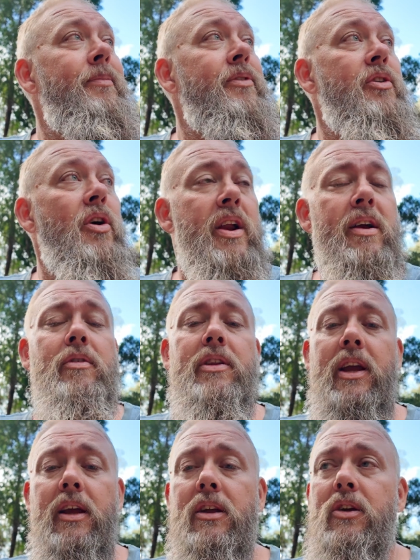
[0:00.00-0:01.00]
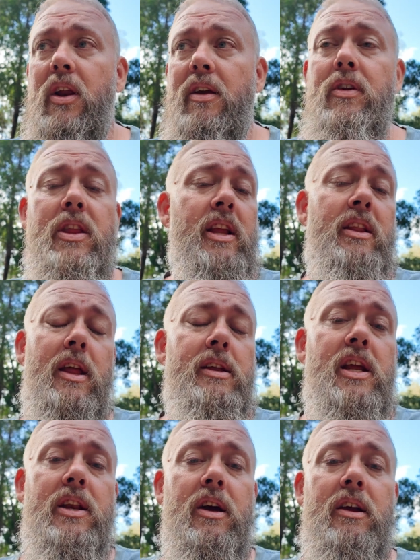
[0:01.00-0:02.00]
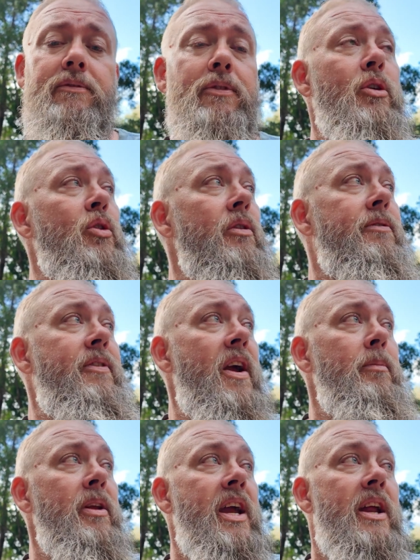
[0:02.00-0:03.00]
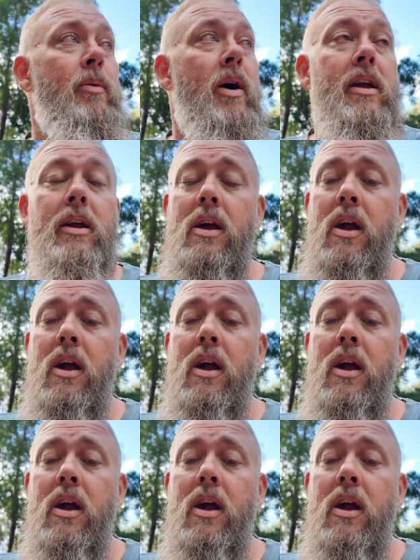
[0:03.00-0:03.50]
It's got everything. Got everything that you need for a good family getaway.